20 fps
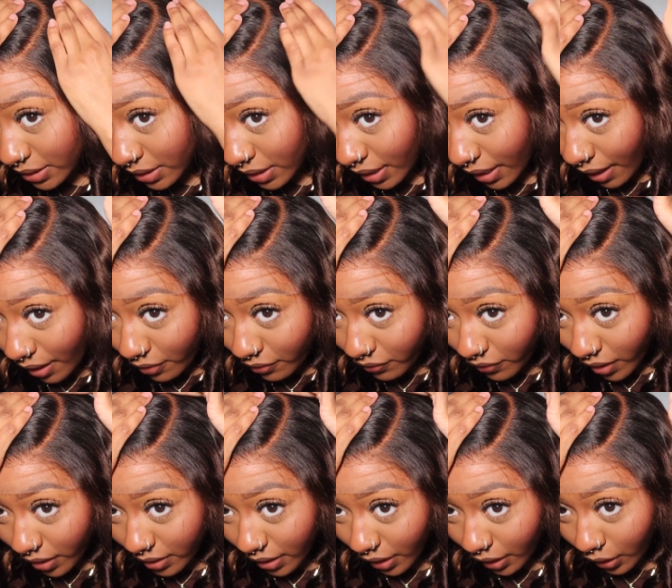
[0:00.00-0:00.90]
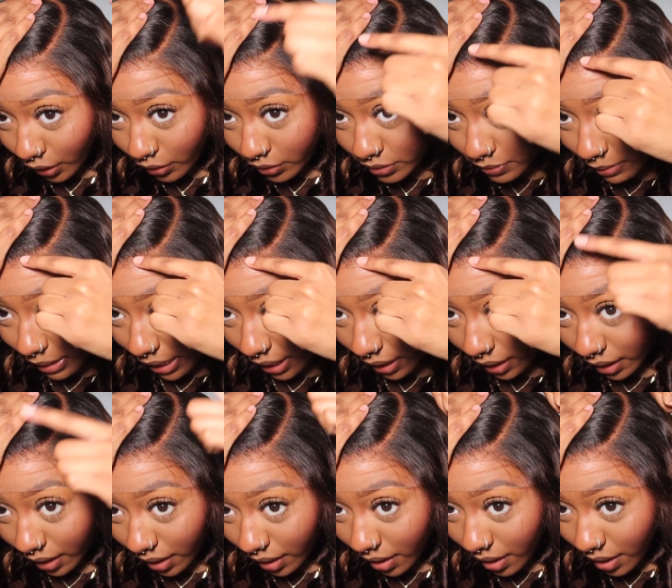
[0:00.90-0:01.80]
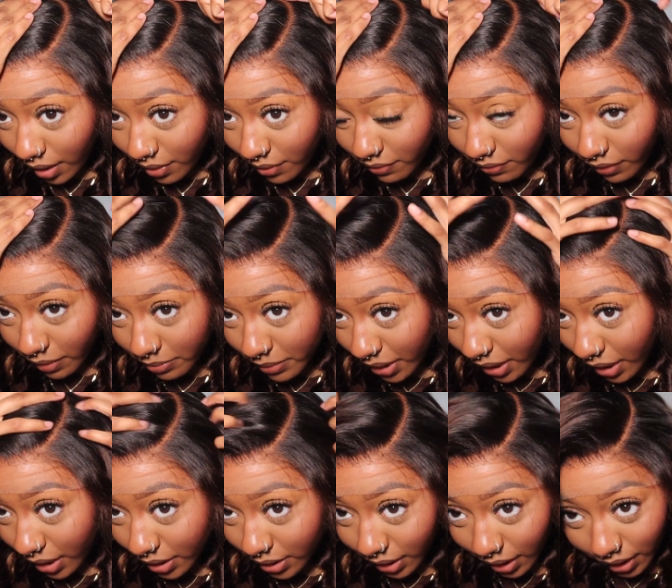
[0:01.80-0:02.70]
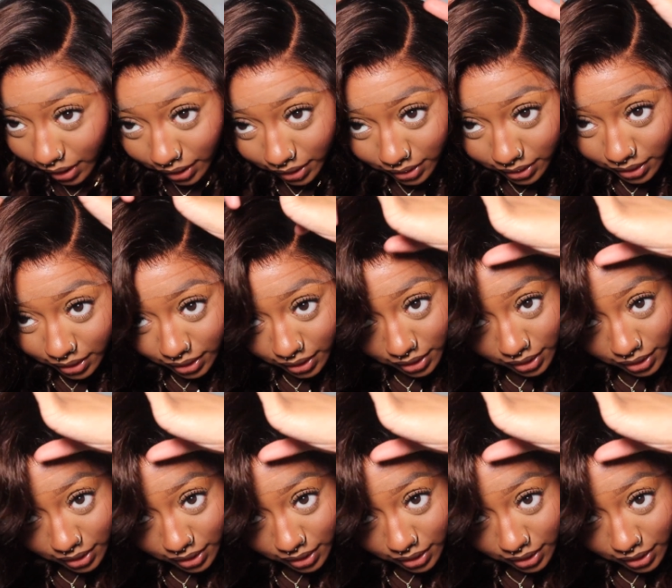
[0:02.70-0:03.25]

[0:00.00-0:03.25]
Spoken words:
Look how far that goes back from the hairline.